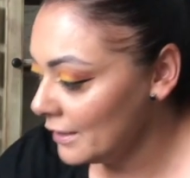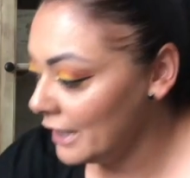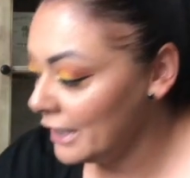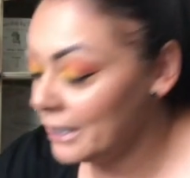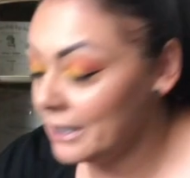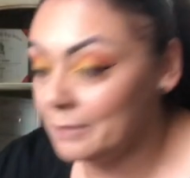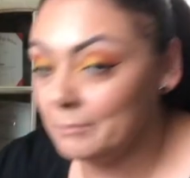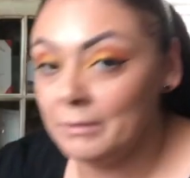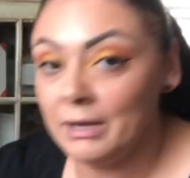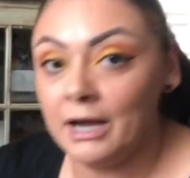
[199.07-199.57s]

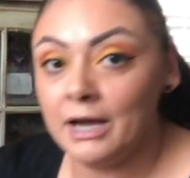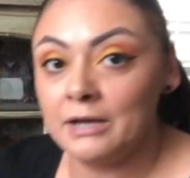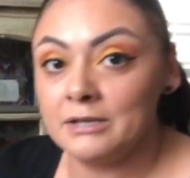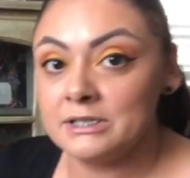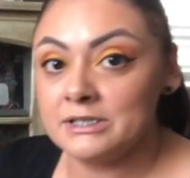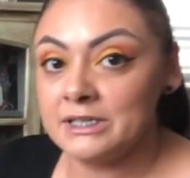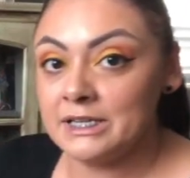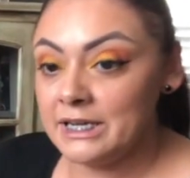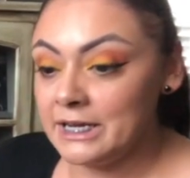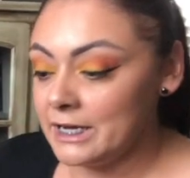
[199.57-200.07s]
And I'm
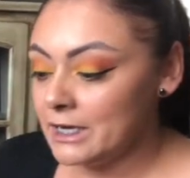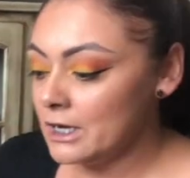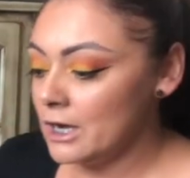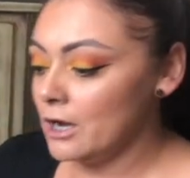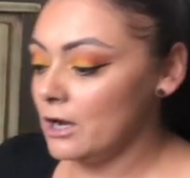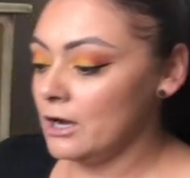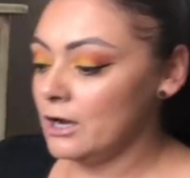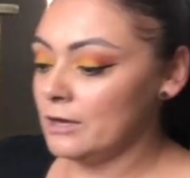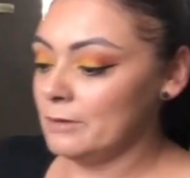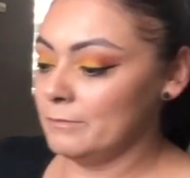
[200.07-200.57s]
sitting
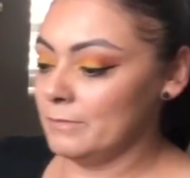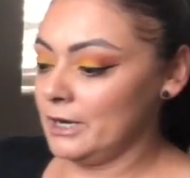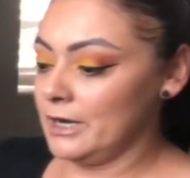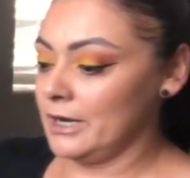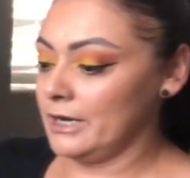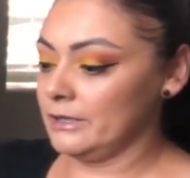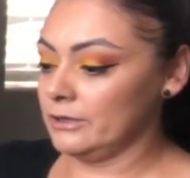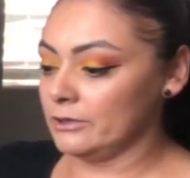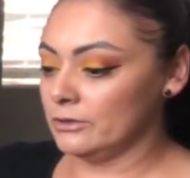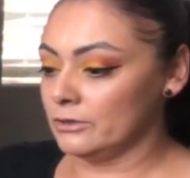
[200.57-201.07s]
on
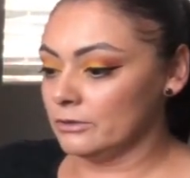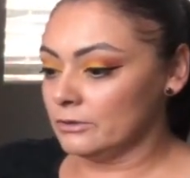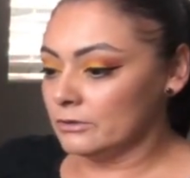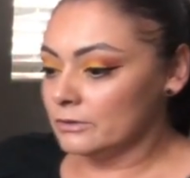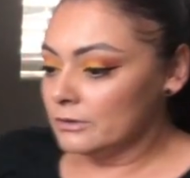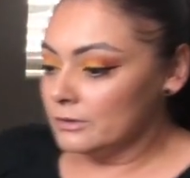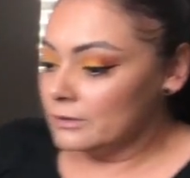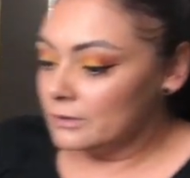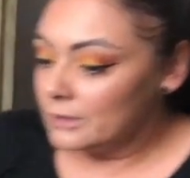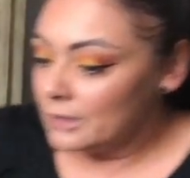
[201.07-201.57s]
my little
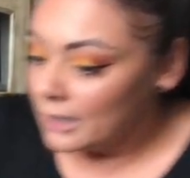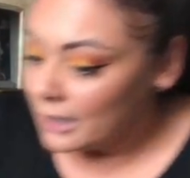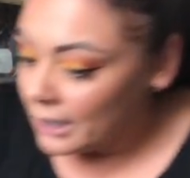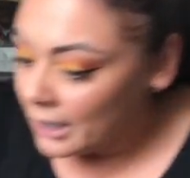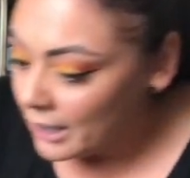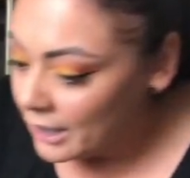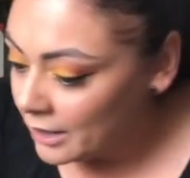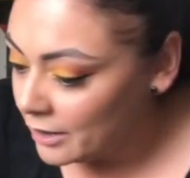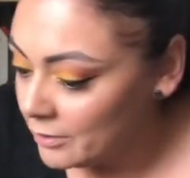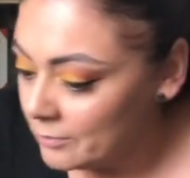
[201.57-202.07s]

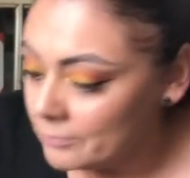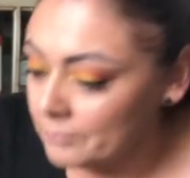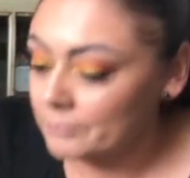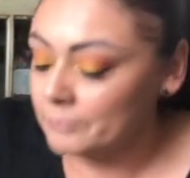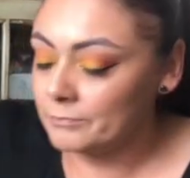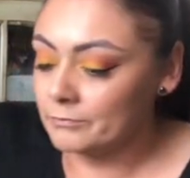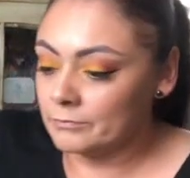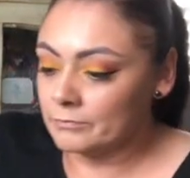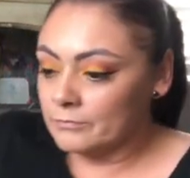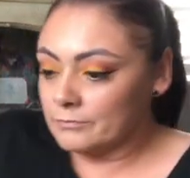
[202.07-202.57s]
um,
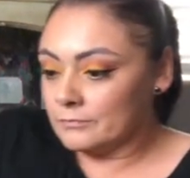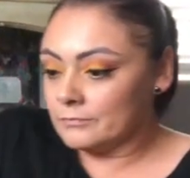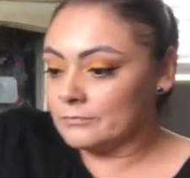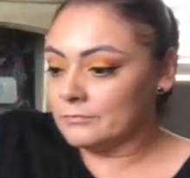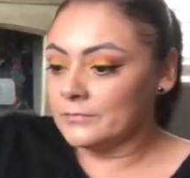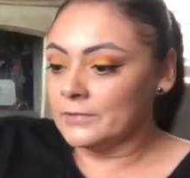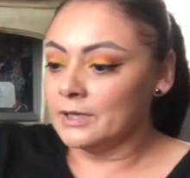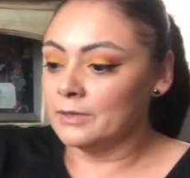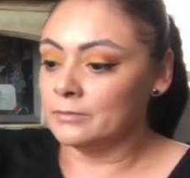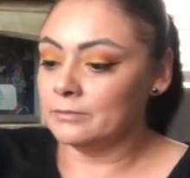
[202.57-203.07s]

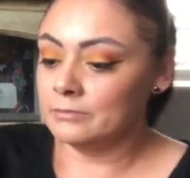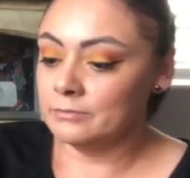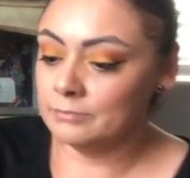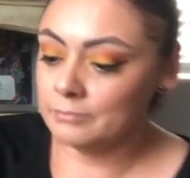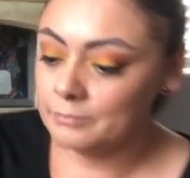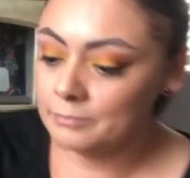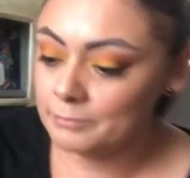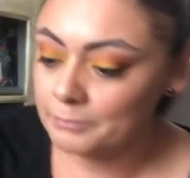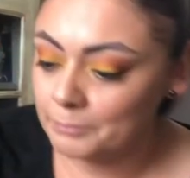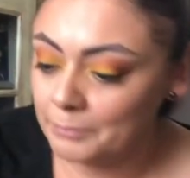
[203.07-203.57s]

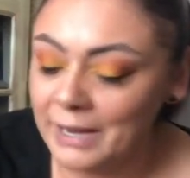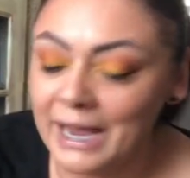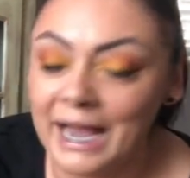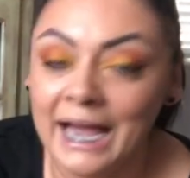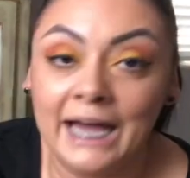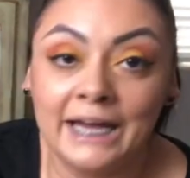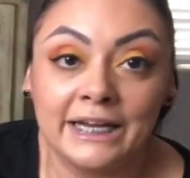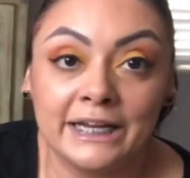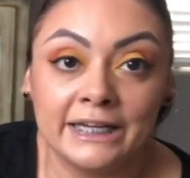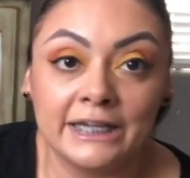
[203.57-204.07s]

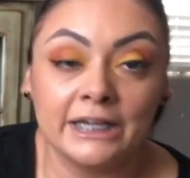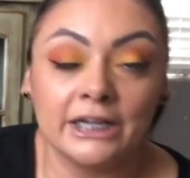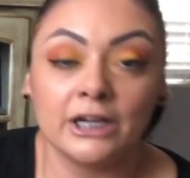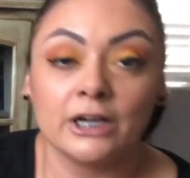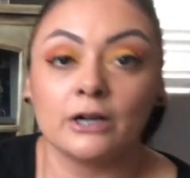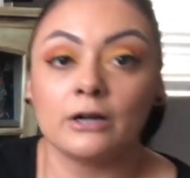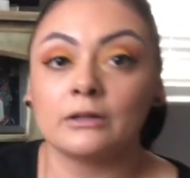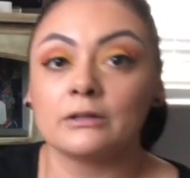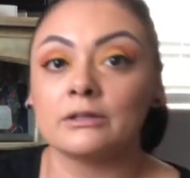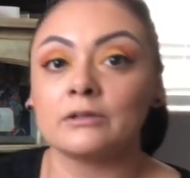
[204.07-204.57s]
padding
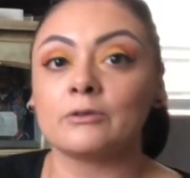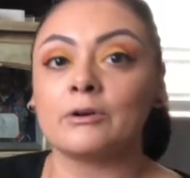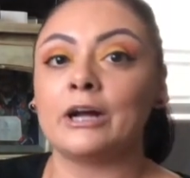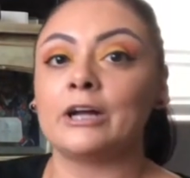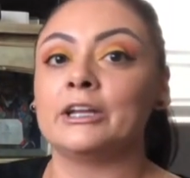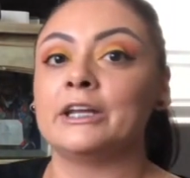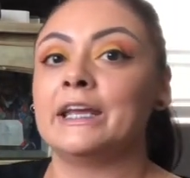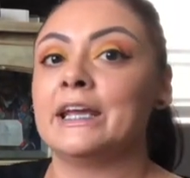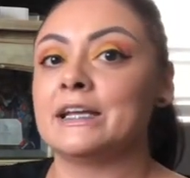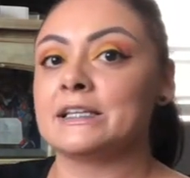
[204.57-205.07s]
here on the
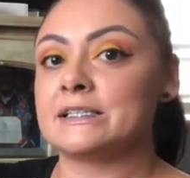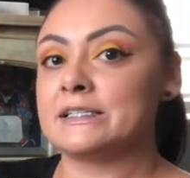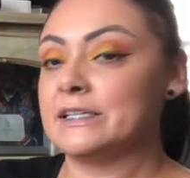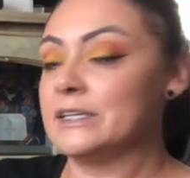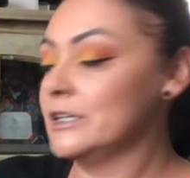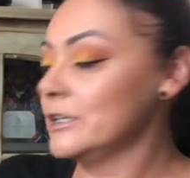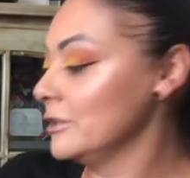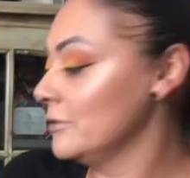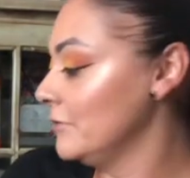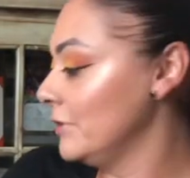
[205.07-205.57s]
ground. You can't see
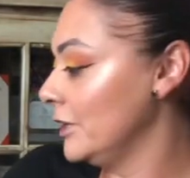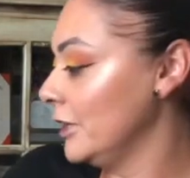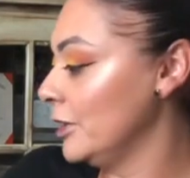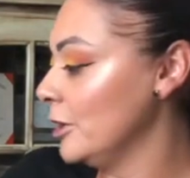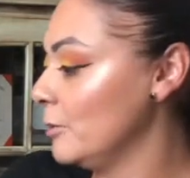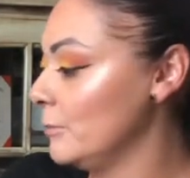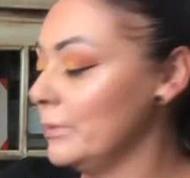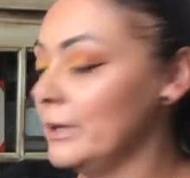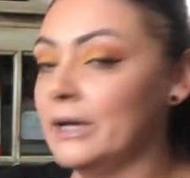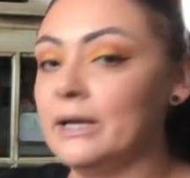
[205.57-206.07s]
it in the
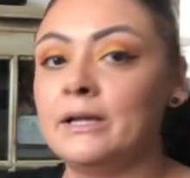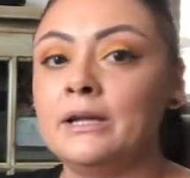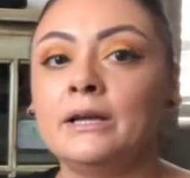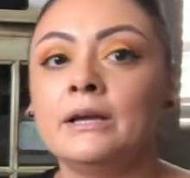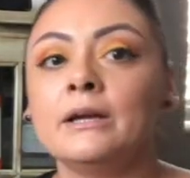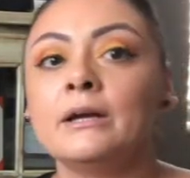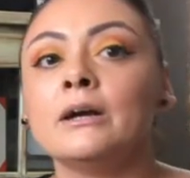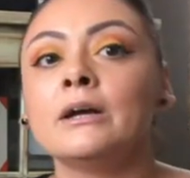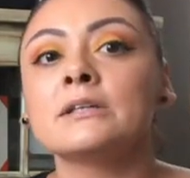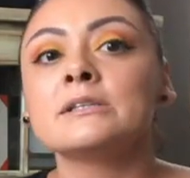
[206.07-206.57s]
video, but
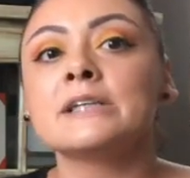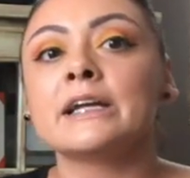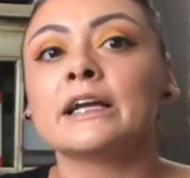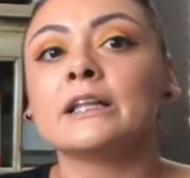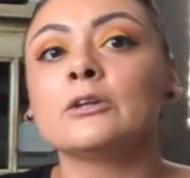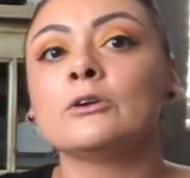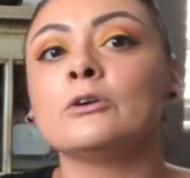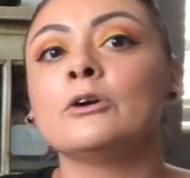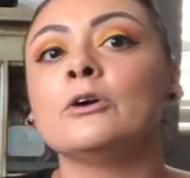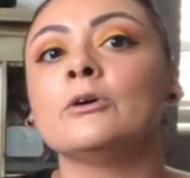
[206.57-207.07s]
it's like a
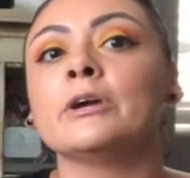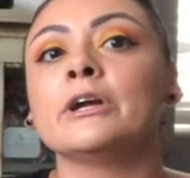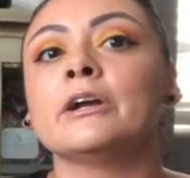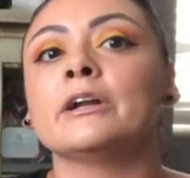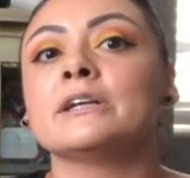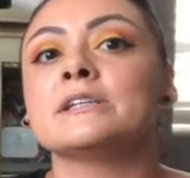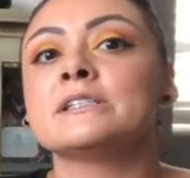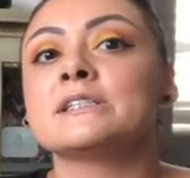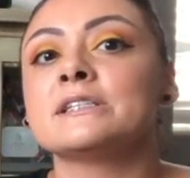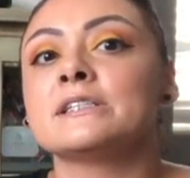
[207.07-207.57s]
little, oh, here it
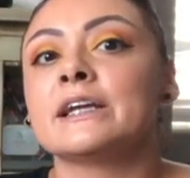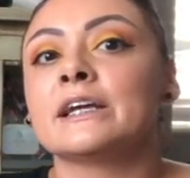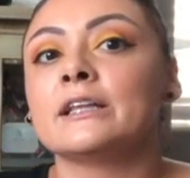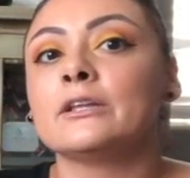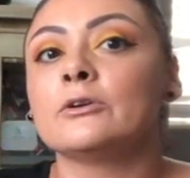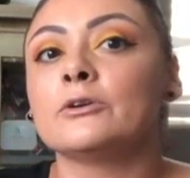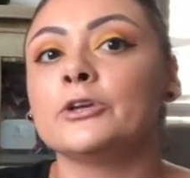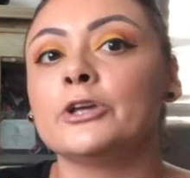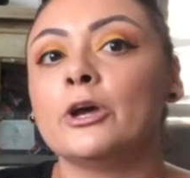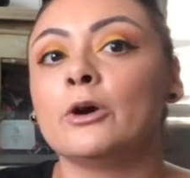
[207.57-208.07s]
is. It's like a
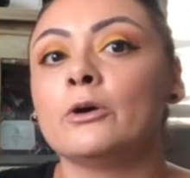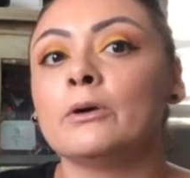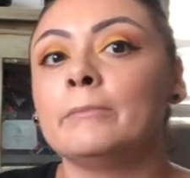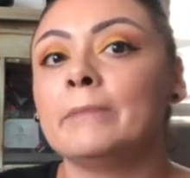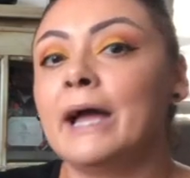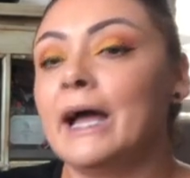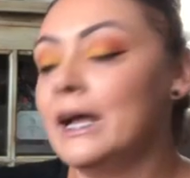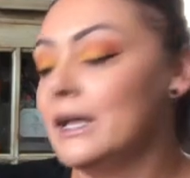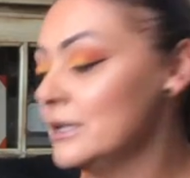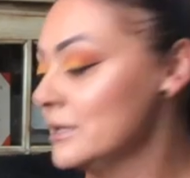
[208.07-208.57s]
little yoga
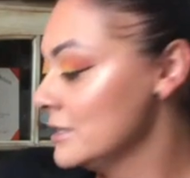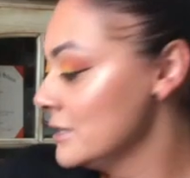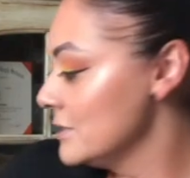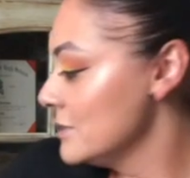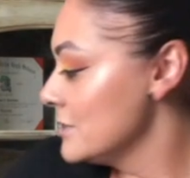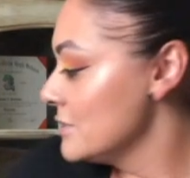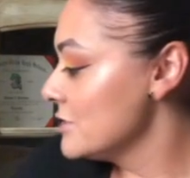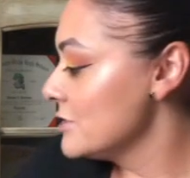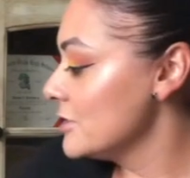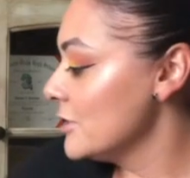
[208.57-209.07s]
mat
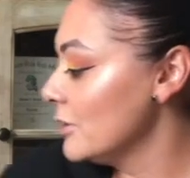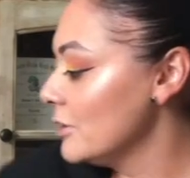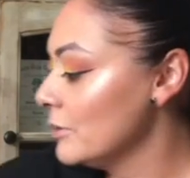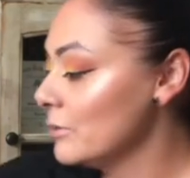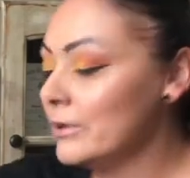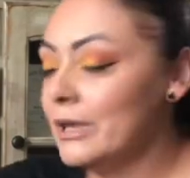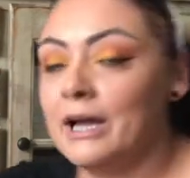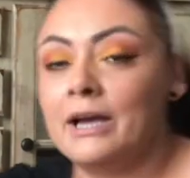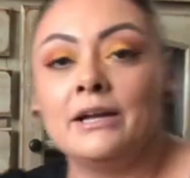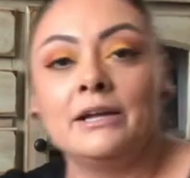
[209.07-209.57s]
so
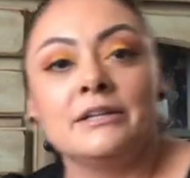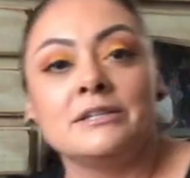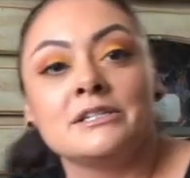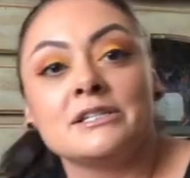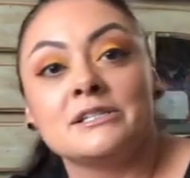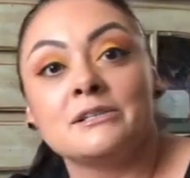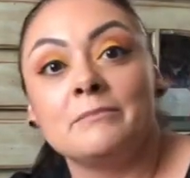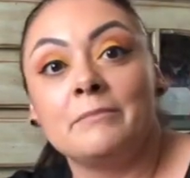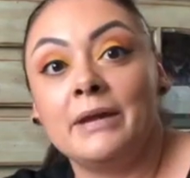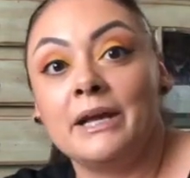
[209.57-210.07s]
that it
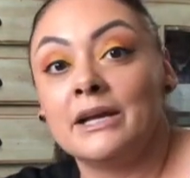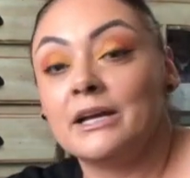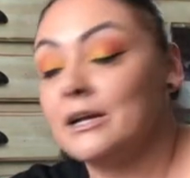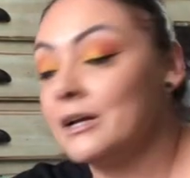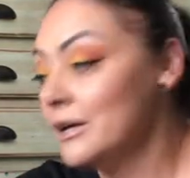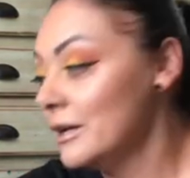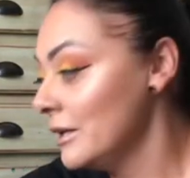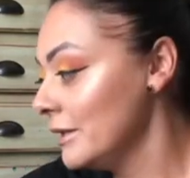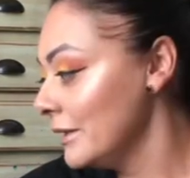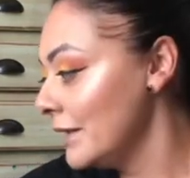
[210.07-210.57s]
doesn't make
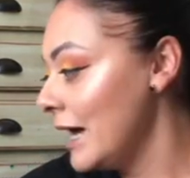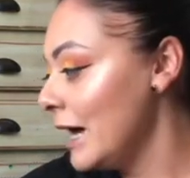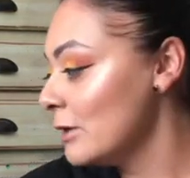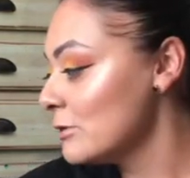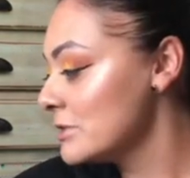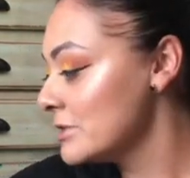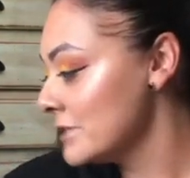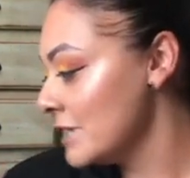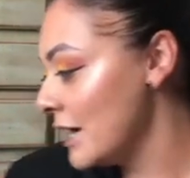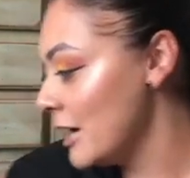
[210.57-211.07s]

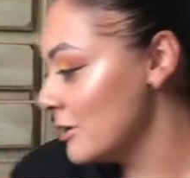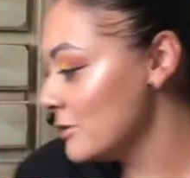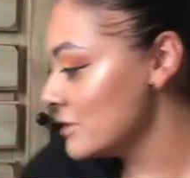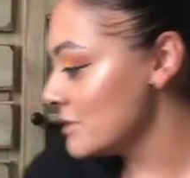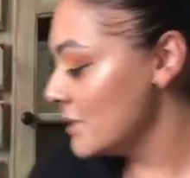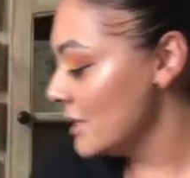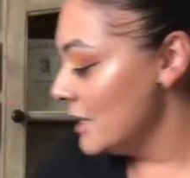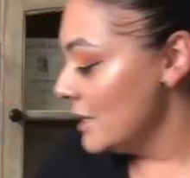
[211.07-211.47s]
loud sounds.